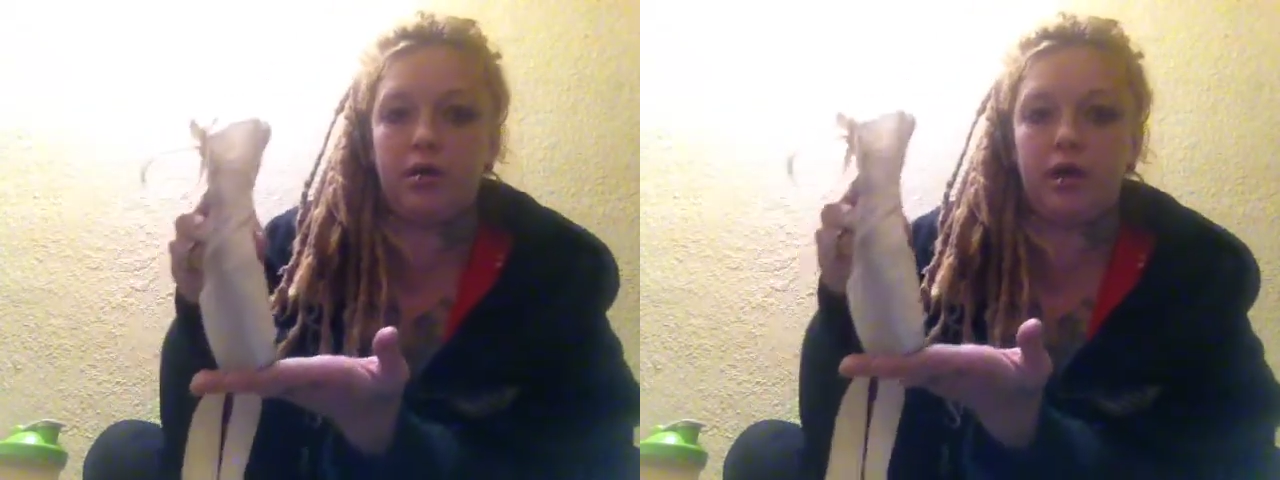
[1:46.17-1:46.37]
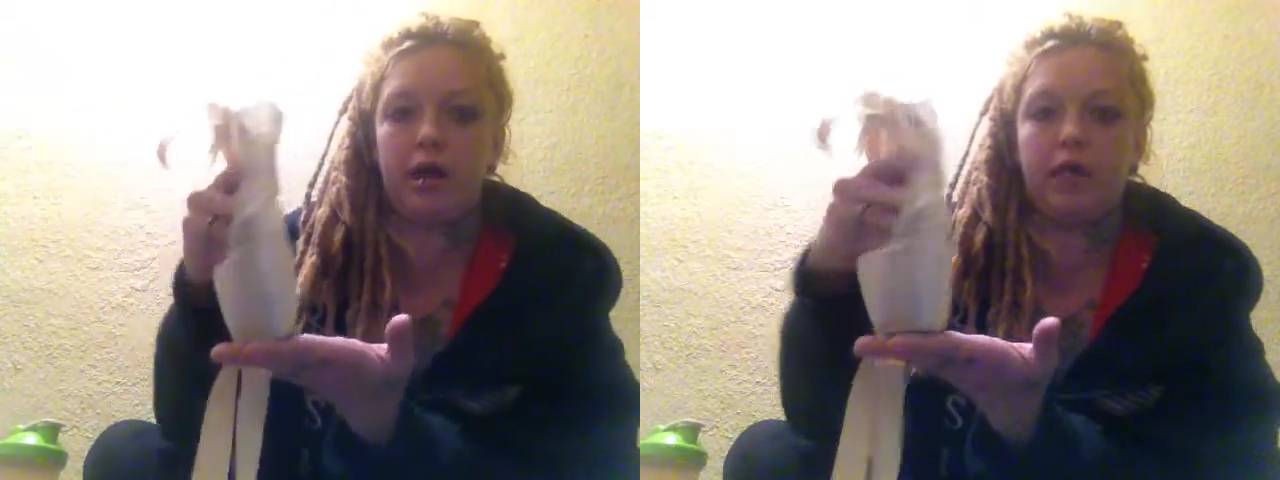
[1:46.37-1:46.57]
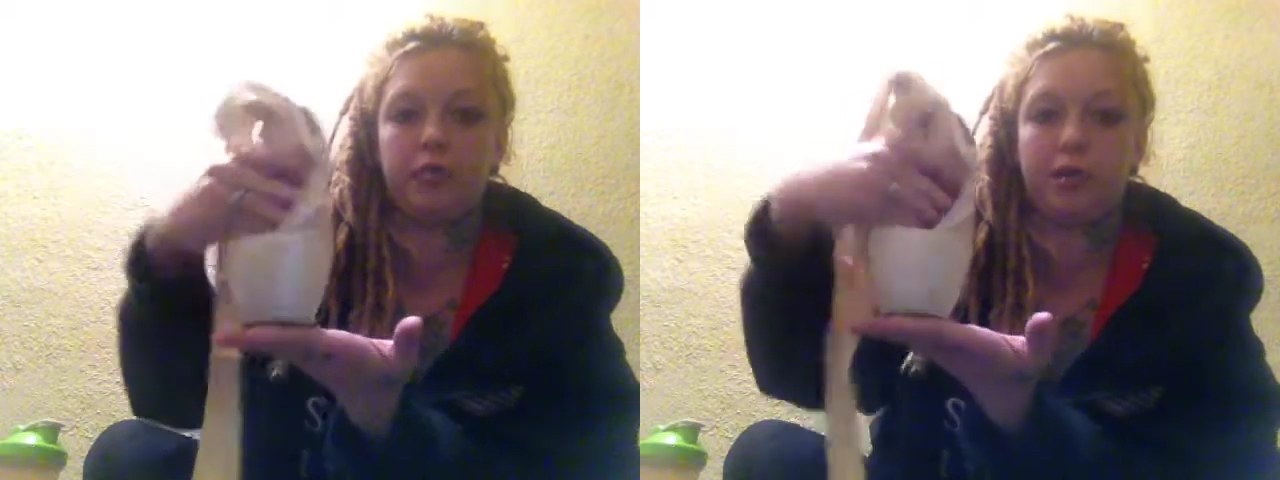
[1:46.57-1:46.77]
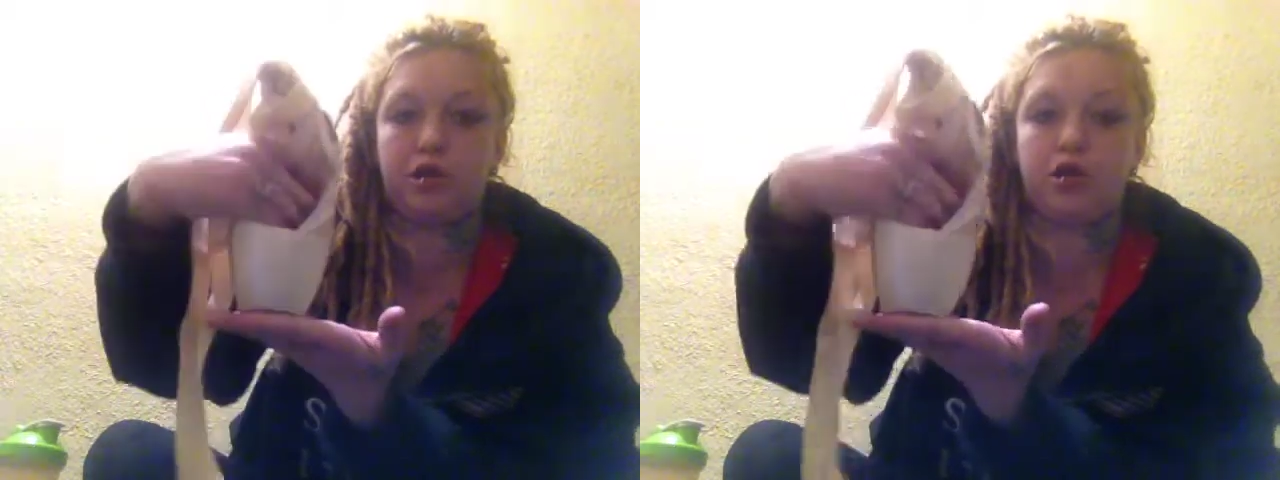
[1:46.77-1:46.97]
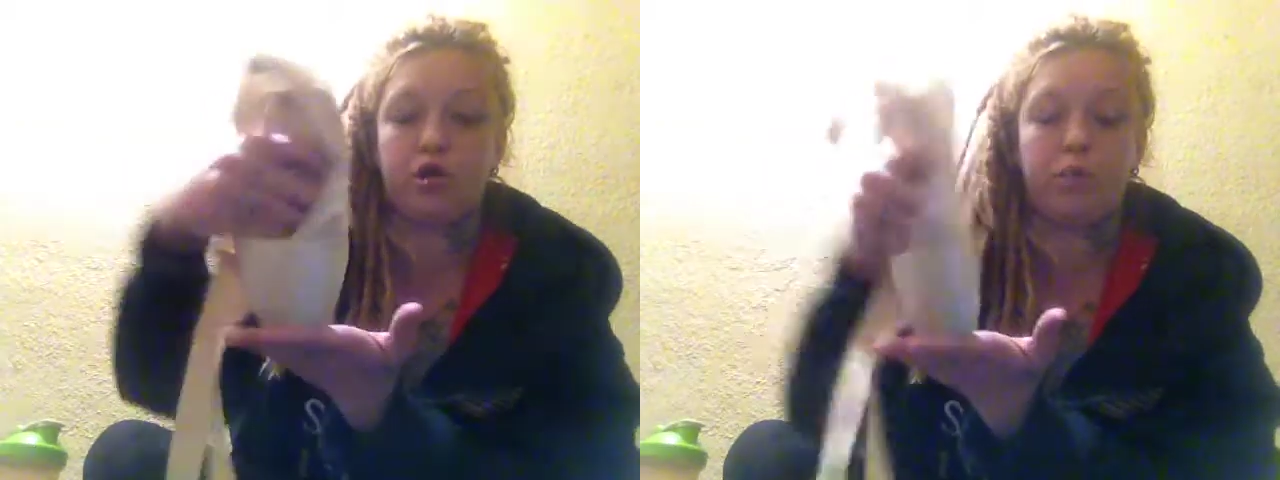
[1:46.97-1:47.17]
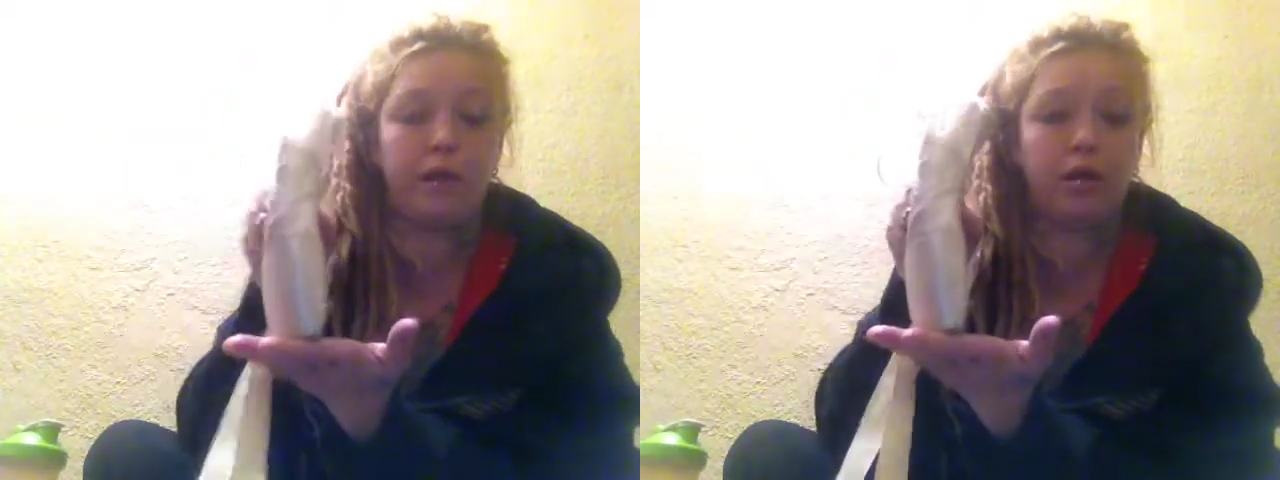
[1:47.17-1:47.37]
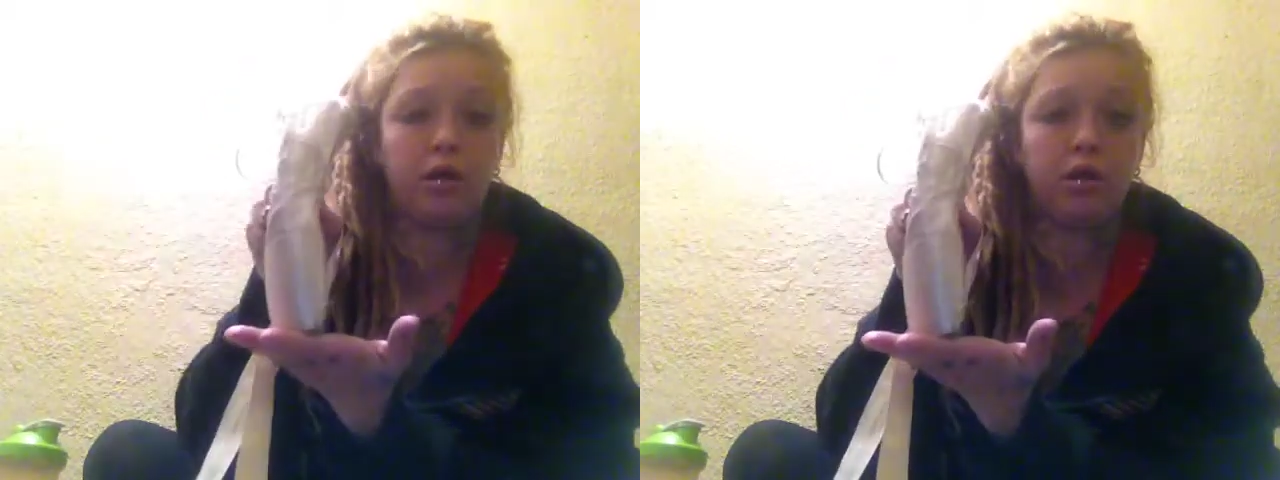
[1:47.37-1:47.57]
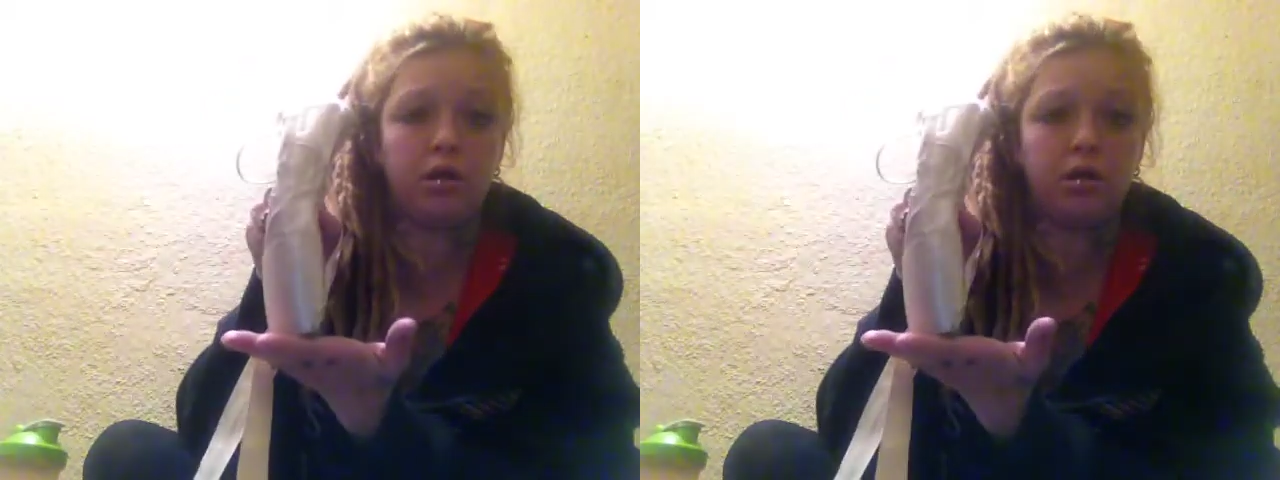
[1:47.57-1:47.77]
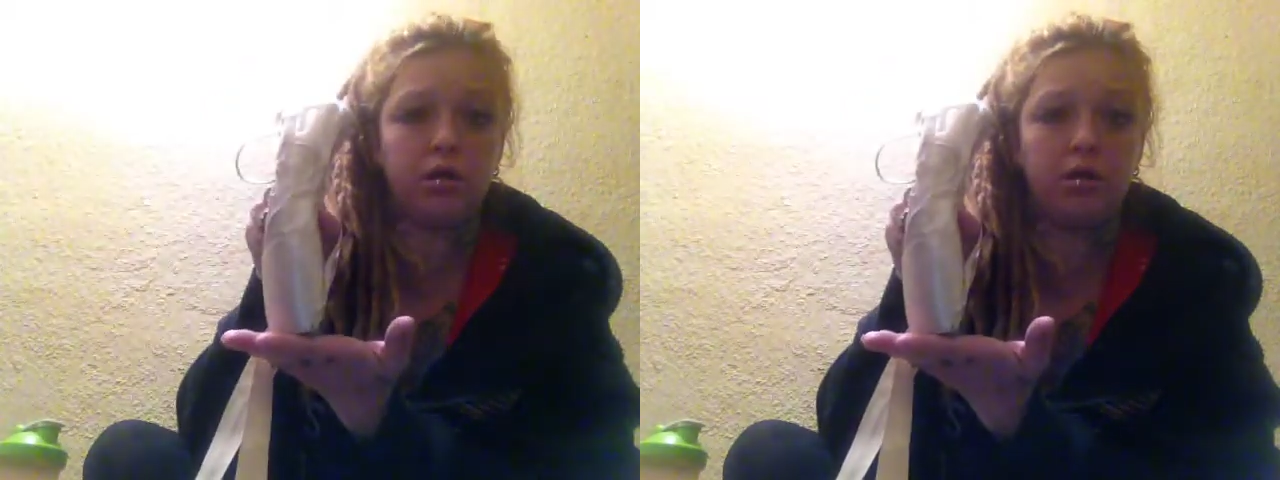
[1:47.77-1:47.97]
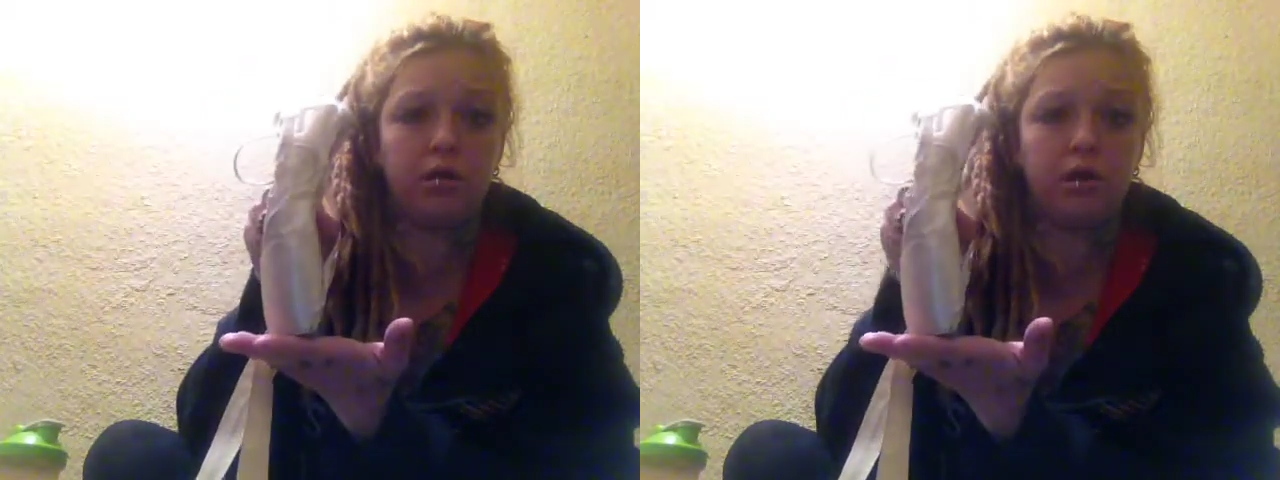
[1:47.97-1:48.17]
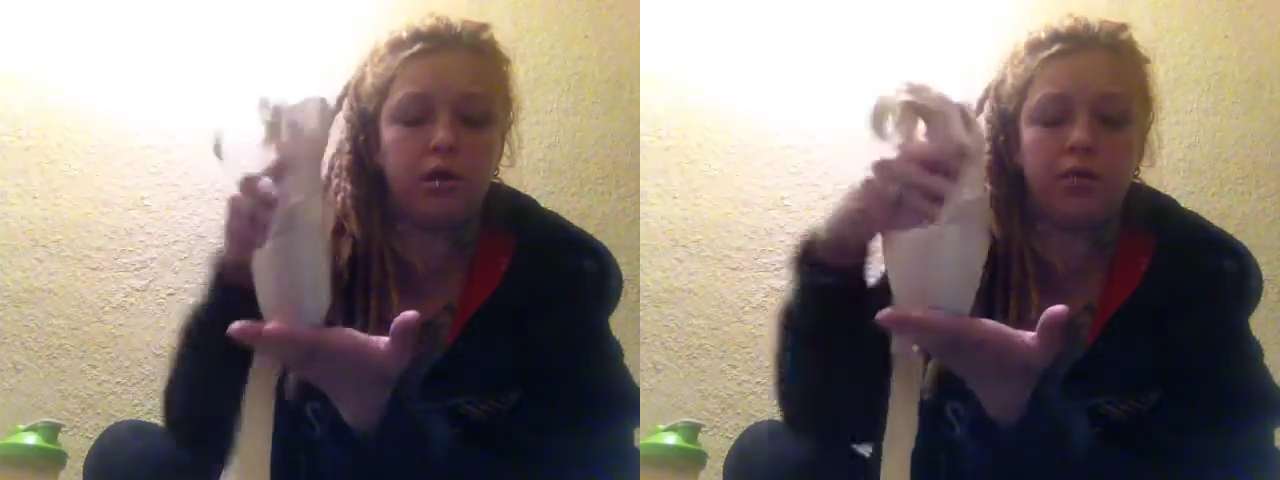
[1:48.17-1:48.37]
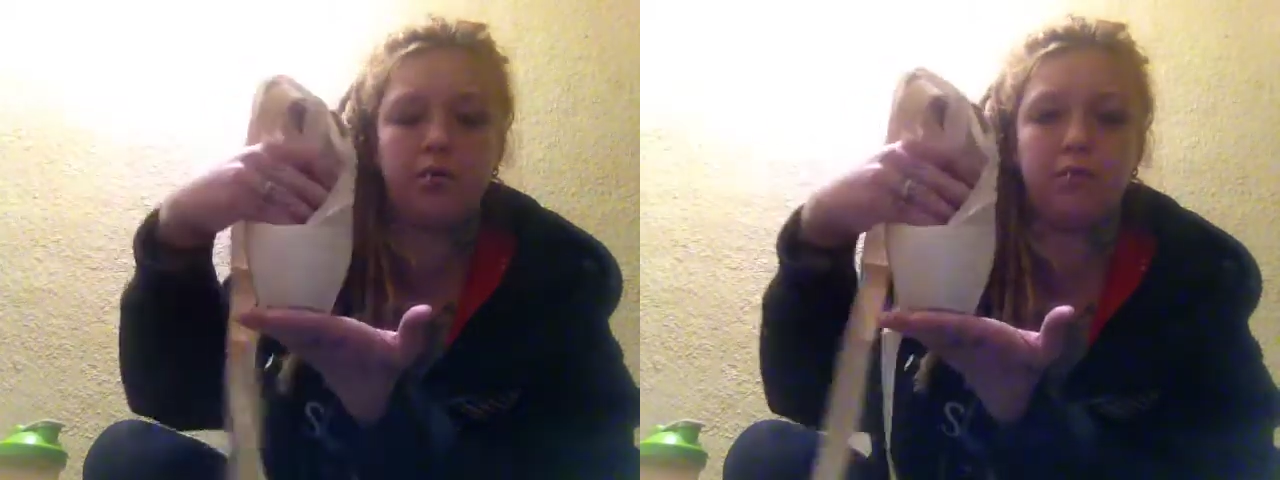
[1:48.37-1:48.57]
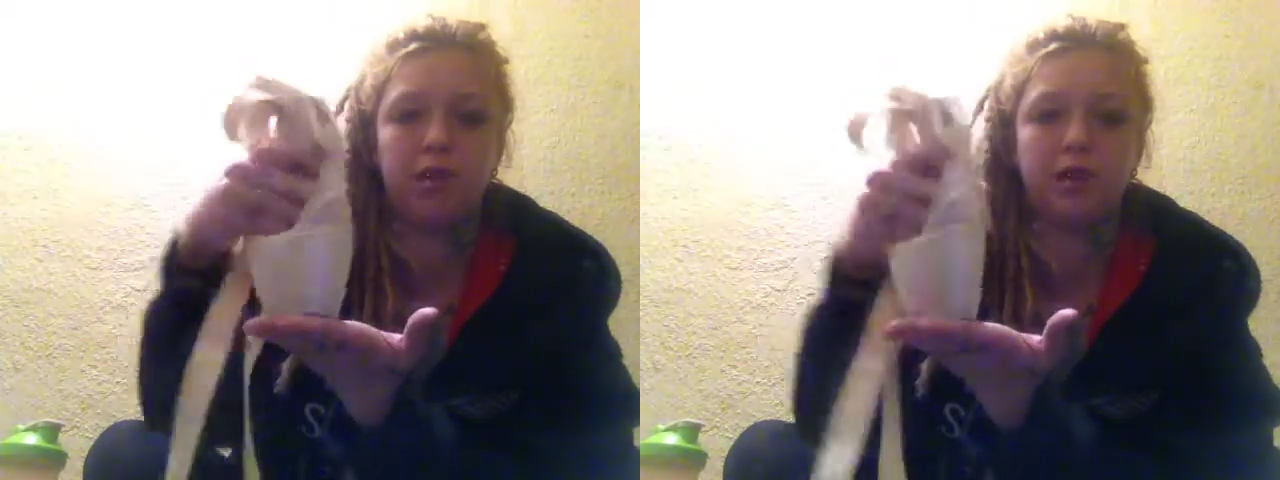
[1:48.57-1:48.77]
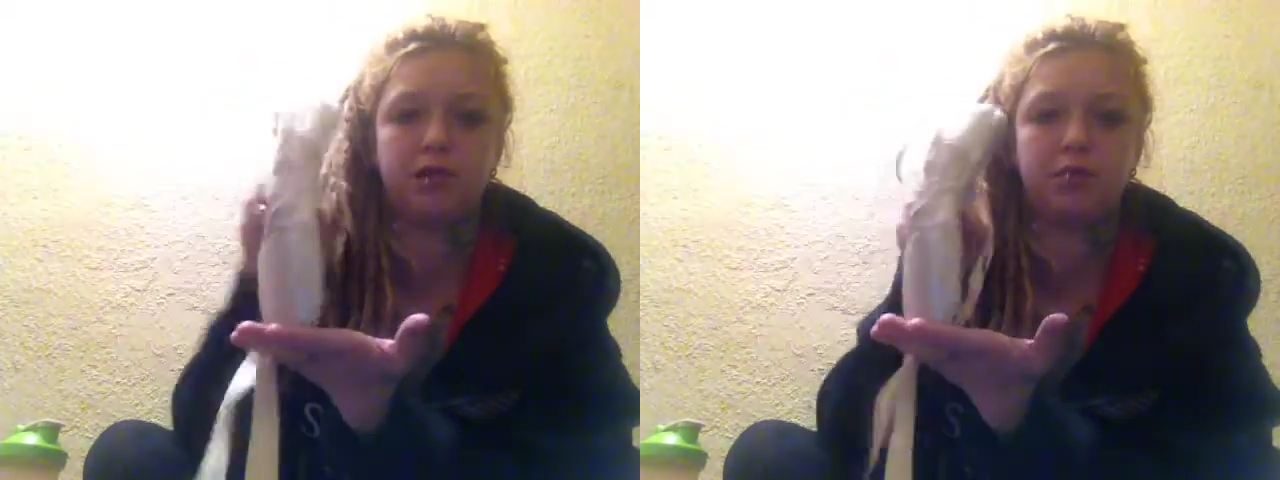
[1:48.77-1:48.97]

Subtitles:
it helps me turn better. It makes